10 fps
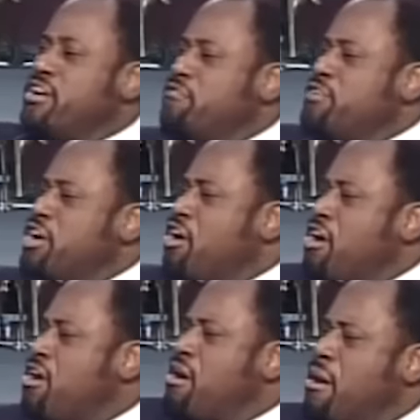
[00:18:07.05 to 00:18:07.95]
of
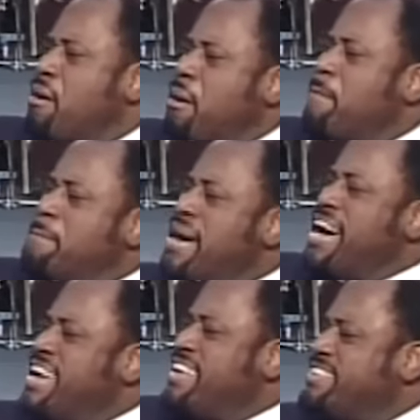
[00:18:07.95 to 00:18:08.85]
your
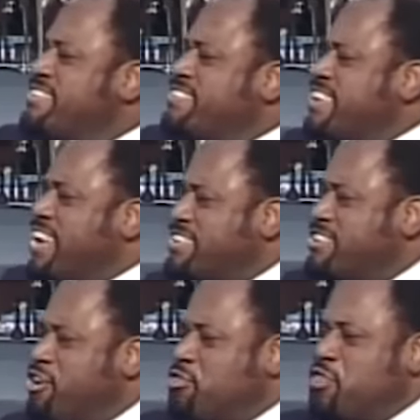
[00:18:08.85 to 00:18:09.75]
mindset,
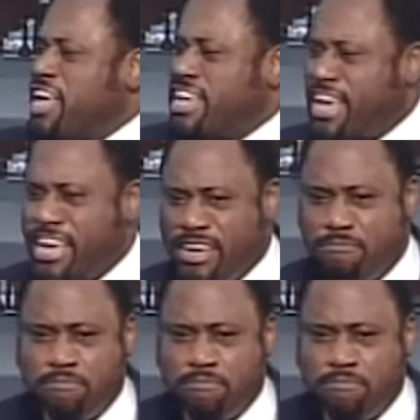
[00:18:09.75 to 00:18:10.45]
your thinking.